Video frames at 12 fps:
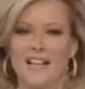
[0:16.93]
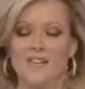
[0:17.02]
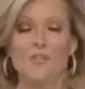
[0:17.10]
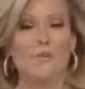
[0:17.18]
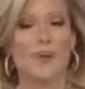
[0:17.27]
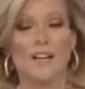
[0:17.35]

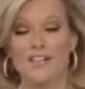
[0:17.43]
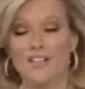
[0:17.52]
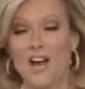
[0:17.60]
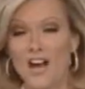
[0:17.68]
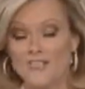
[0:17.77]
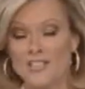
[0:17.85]
If you work in
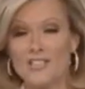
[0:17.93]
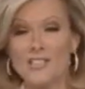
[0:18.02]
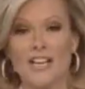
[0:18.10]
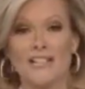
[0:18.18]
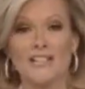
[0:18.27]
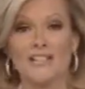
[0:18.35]
an office,
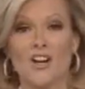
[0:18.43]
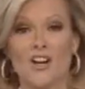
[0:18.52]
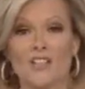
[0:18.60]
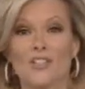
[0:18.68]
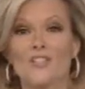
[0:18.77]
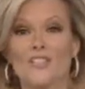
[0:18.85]
chances
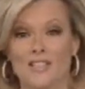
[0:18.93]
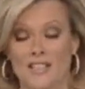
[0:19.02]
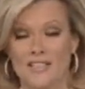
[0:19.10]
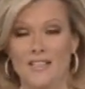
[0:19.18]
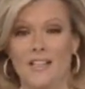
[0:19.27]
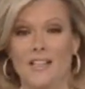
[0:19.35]
are you
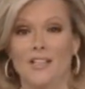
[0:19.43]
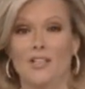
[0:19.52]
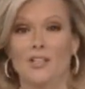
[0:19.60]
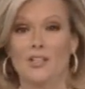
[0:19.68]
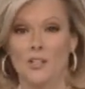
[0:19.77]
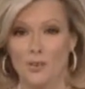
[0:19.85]
sit in
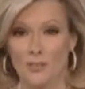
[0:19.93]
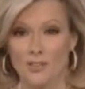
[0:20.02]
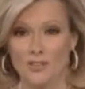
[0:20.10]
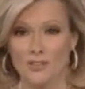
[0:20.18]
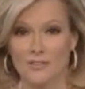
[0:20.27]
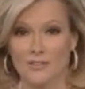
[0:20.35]
a
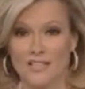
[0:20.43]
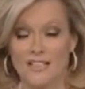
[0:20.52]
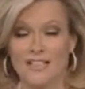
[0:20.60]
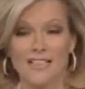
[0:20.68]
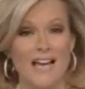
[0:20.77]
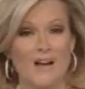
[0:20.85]
cubicle.
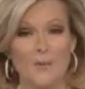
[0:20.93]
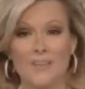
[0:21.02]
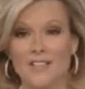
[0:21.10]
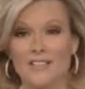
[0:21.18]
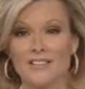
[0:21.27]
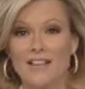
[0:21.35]
Now,
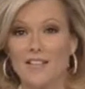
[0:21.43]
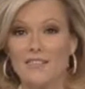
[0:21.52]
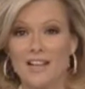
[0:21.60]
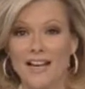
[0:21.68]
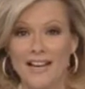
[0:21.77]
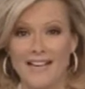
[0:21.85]
whether you
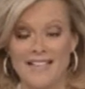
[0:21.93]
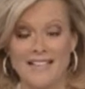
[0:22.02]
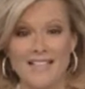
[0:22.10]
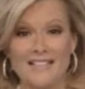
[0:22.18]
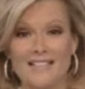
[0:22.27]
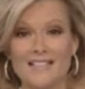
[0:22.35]
love or hate
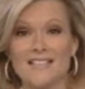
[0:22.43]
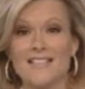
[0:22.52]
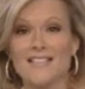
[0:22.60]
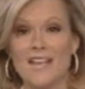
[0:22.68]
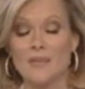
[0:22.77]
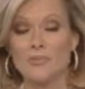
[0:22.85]
it, it's a
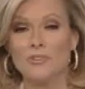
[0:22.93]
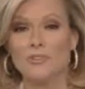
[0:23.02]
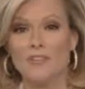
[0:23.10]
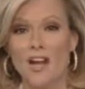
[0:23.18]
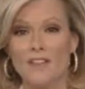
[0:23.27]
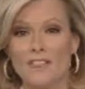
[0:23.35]
staple
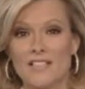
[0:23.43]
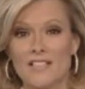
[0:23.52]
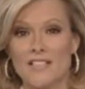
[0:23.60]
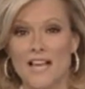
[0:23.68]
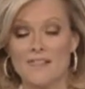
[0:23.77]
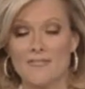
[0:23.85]
of
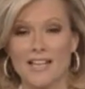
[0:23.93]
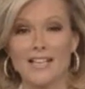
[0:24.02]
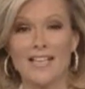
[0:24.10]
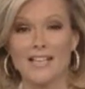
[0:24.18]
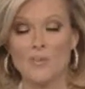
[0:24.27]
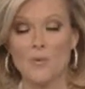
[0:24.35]
office life.
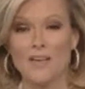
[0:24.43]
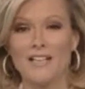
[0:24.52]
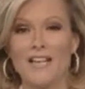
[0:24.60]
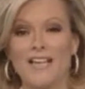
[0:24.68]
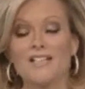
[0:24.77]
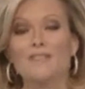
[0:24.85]
And guess
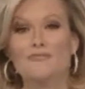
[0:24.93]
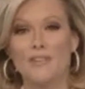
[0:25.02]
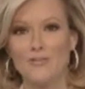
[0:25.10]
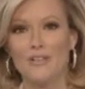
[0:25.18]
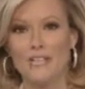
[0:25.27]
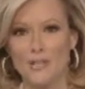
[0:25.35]
what? It's
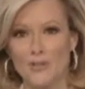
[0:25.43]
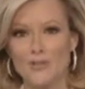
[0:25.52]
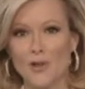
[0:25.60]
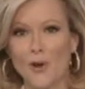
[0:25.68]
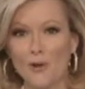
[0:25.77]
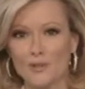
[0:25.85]
50
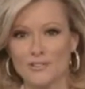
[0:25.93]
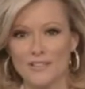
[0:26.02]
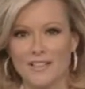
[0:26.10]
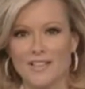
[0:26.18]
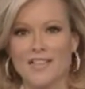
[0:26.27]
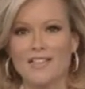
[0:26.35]
years old.
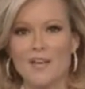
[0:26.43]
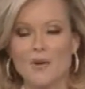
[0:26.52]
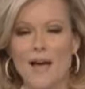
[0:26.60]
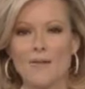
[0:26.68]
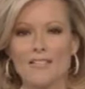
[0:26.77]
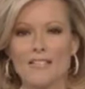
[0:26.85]

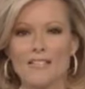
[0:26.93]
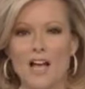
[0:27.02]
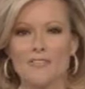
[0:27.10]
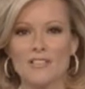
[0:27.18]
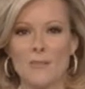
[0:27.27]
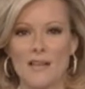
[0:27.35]
So how has this
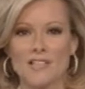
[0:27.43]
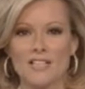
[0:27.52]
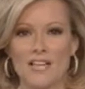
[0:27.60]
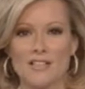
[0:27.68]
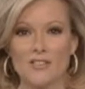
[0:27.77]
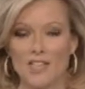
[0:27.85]
office
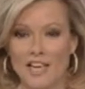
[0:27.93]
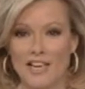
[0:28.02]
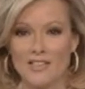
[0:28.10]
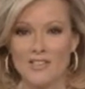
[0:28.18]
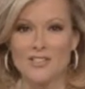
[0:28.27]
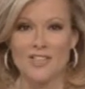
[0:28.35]
mainstay
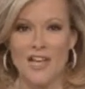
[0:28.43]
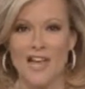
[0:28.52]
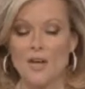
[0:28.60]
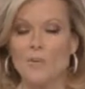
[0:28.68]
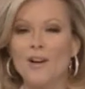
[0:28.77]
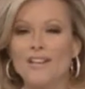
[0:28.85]
changed?
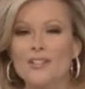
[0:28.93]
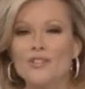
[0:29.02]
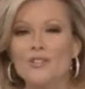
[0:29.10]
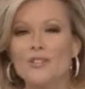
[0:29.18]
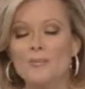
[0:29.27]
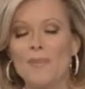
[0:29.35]
And what can
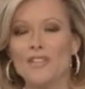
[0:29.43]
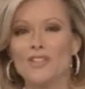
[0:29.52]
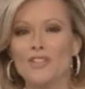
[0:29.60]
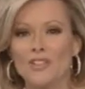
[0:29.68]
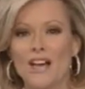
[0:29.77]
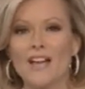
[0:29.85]
you do to make
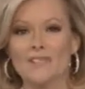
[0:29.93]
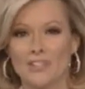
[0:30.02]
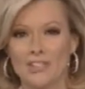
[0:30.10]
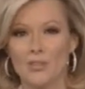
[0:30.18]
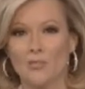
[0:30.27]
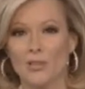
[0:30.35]
your life
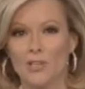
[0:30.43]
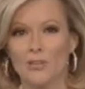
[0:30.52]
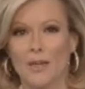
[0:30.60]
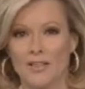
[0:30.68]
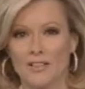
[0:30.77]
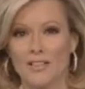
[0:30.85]
in a
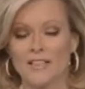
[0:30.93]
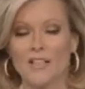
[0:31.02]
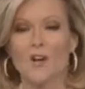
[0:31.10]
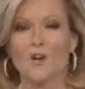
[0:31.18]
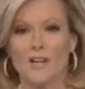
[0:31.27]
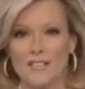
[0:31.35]
cubicle better?
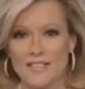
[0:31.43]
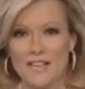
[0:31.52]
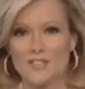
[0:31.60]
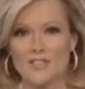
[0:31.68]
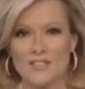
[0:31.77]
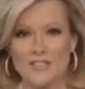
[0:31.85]

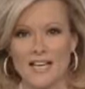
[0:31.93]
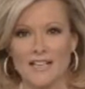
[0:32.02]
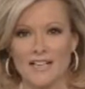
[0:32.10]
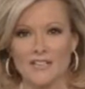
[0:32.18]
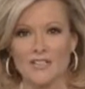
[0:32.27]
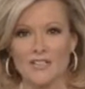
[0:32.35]
Organizational
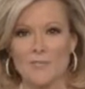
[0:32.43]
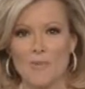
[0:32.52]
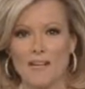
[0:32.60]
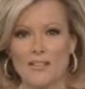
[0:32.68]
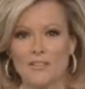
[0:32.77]
psychologist